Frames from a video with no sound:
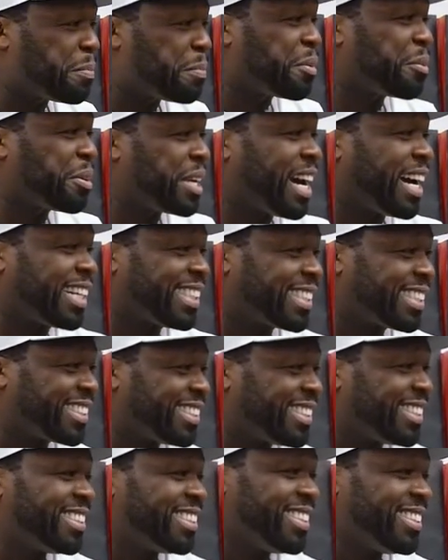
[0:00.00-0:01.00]

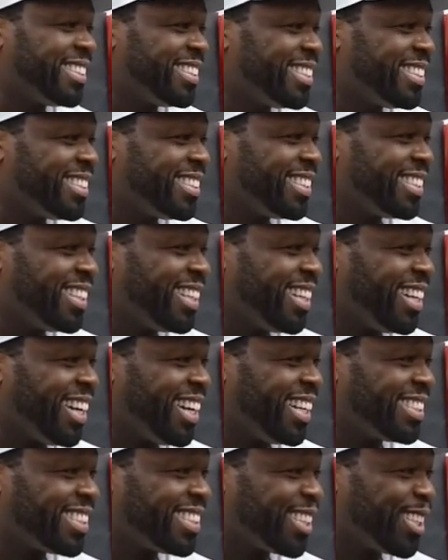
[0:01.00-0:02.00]
periodically
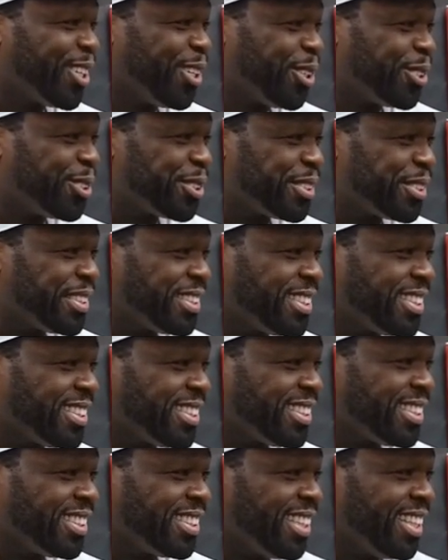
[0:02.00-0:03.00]
as they go.
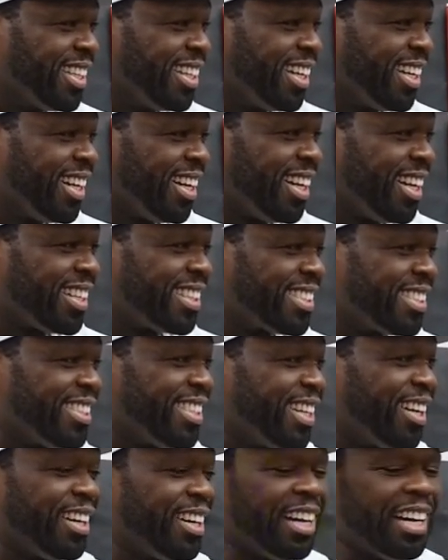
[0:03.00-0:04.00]
Yeah. You
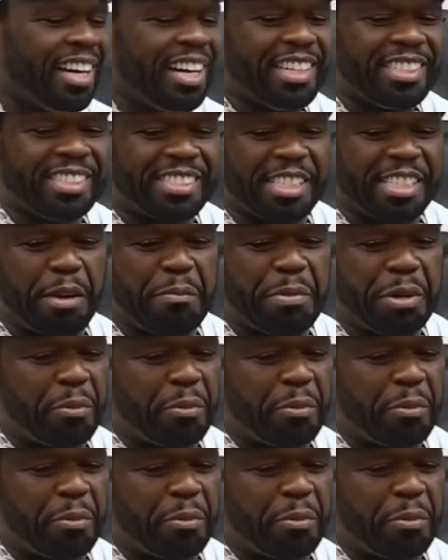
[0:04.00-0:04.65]
know, you see that big